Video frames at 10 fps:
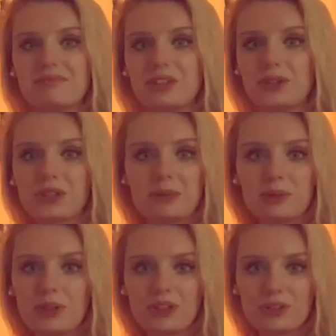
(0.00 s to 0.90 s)
You keep
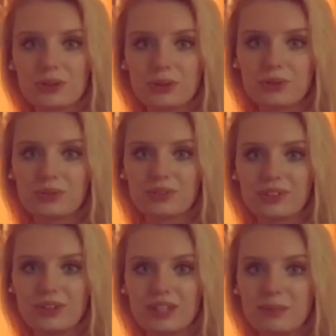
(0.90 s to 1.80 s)
talking to crew,
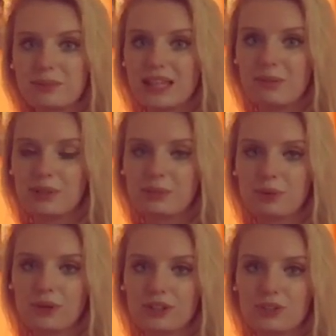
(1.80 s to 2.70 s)
you keep
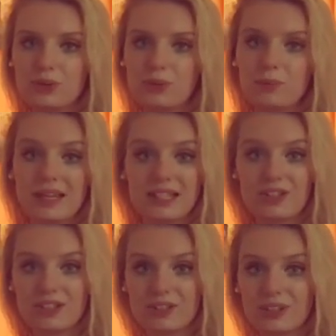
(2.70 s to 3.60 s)
talking to
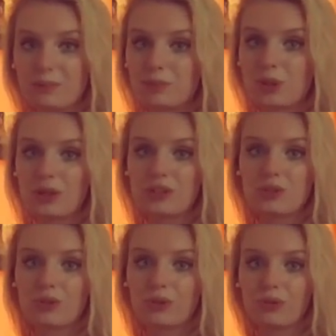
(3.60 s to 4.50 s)
passengers, you keep talking
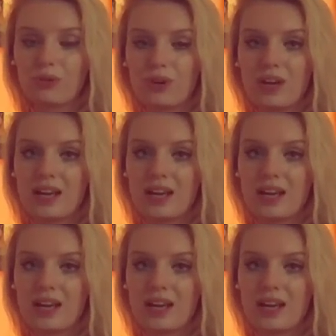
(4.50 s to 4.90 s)
to crew.